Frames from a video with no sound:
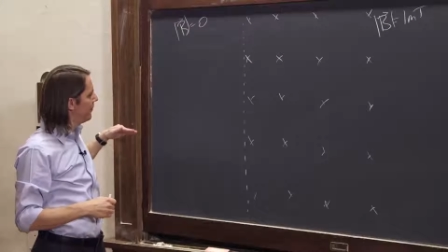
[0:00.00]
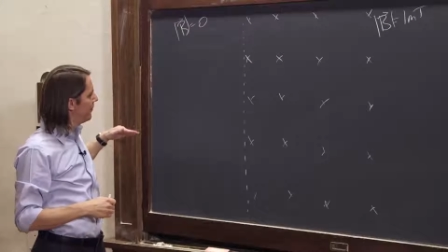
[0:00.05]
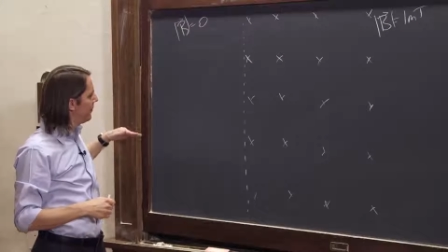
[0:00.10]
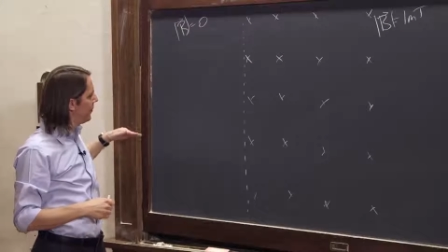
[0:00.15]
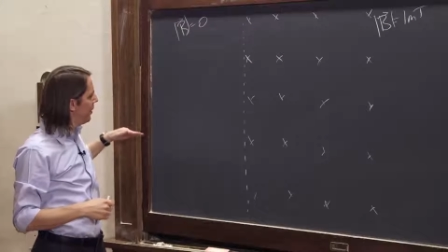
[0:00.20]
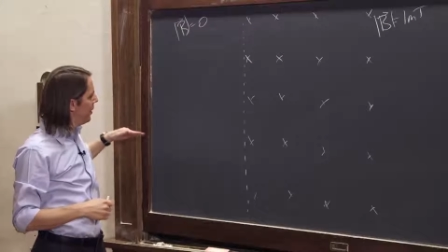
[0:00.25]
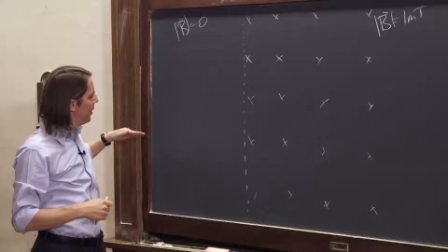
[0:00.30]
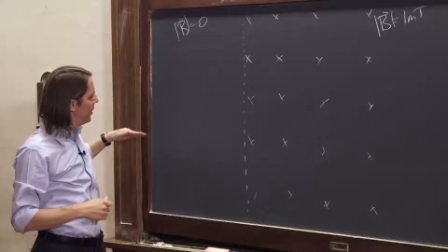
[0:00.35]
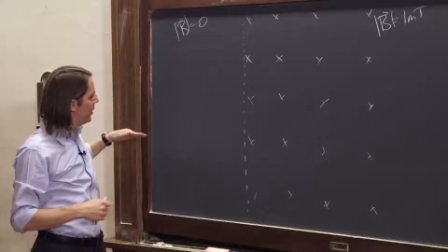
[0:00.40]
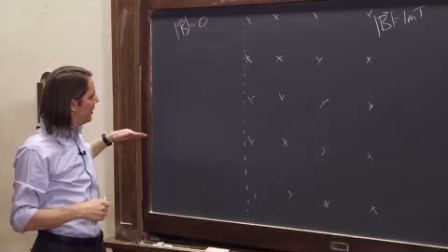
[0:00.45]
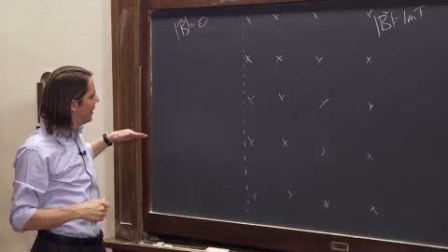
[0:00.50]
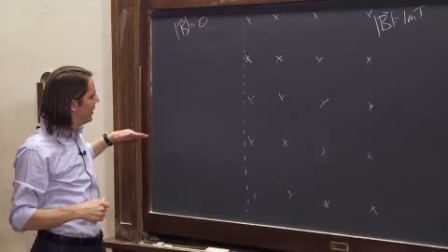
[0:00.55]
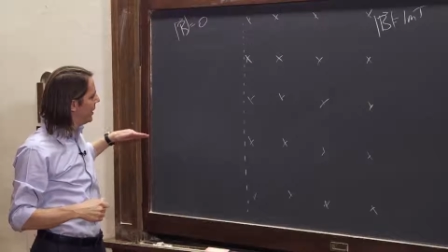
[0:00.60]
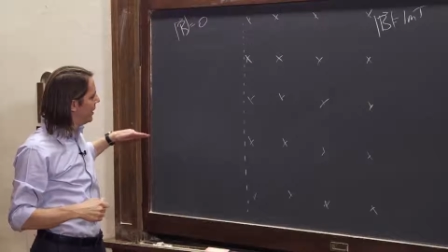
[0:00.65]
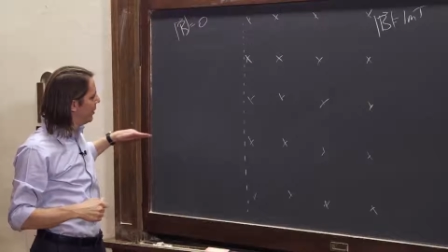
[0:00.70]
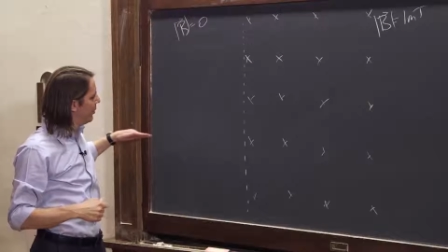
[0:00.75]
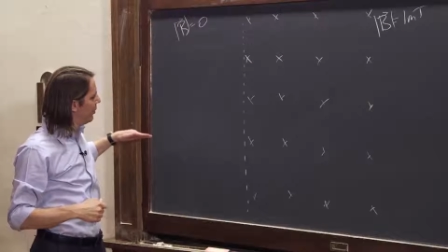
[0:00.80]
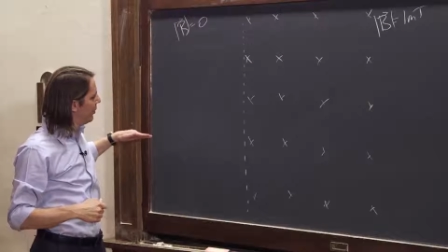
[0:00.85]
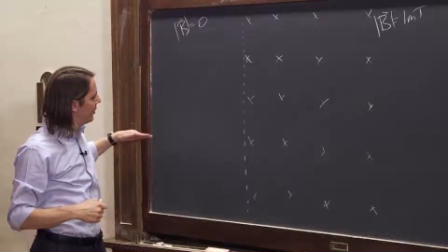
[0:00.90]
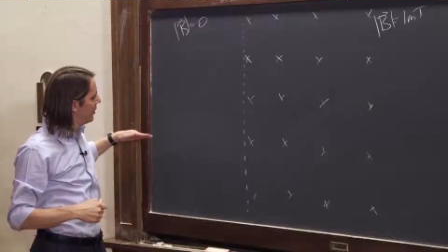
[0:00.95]
fly
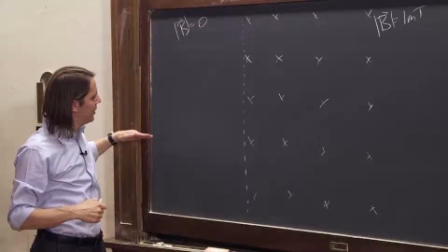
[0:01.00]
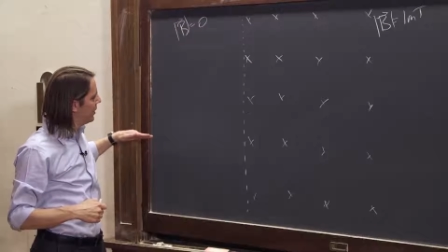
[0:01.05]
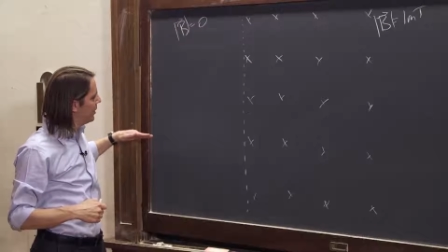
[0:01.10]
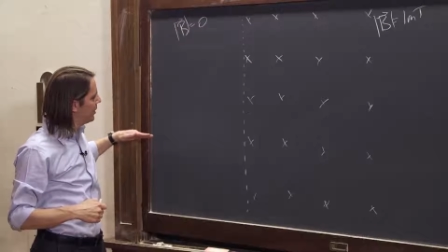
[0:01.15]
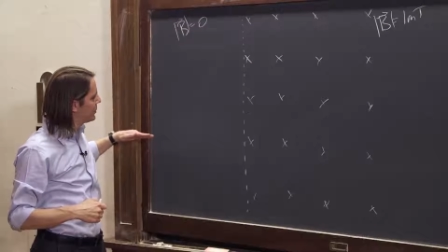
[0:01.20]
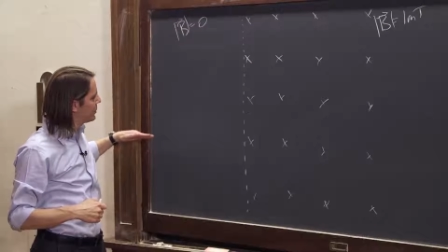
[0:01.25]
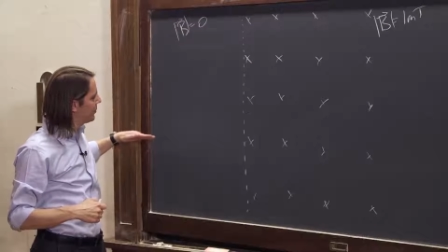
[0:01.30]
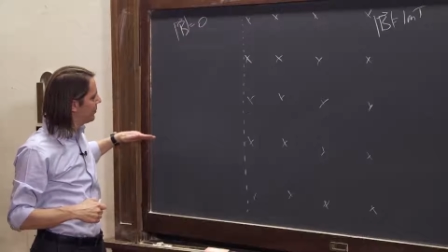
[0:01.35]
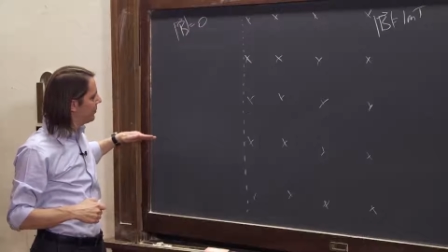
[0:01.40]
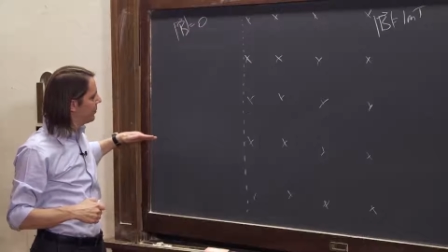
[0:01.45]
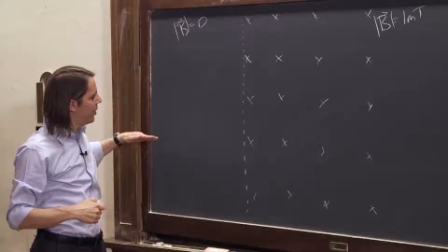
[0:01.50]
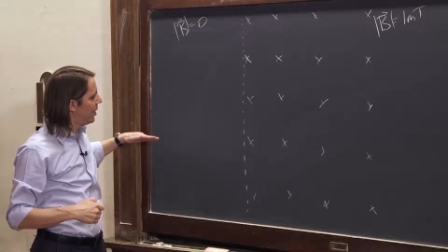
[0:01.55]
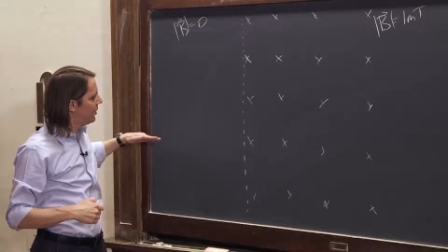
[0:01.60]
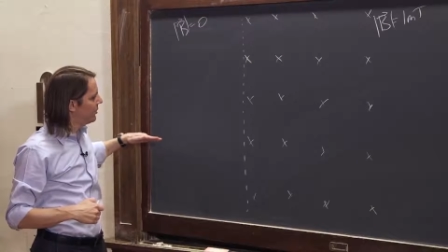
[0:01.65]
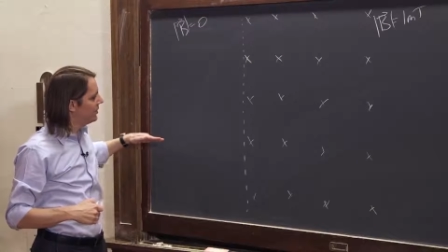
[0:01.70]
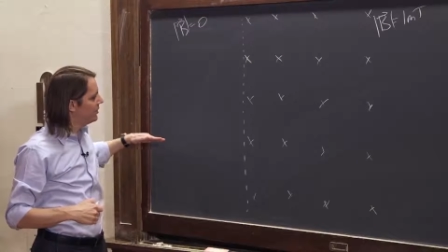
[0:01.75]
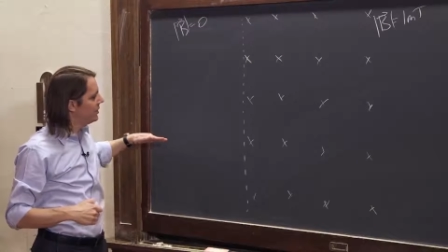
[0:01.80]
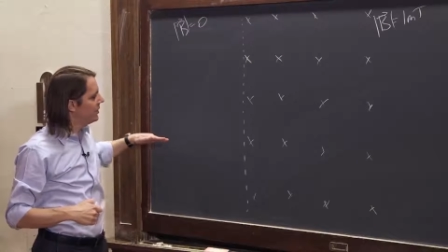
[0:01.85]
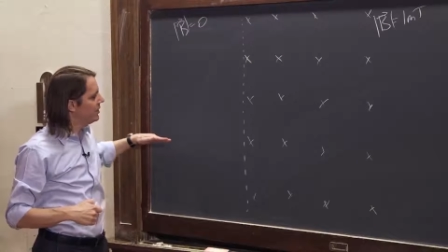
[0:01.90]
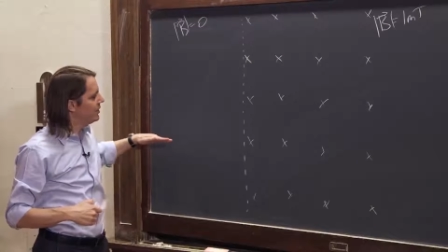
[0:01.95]
with an initial
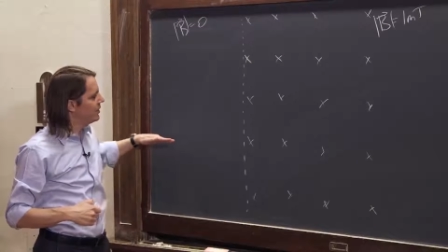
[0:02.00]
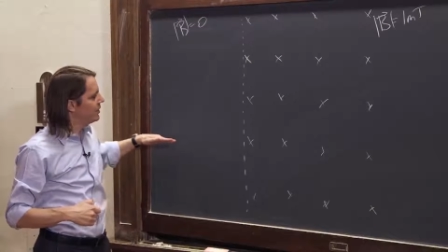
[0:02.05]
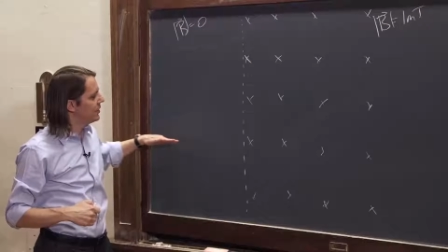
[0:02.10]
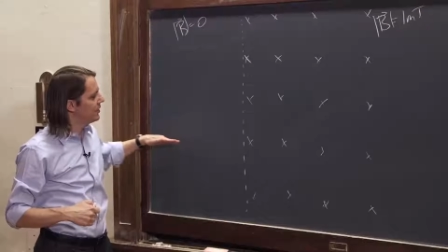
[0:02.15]
velocity,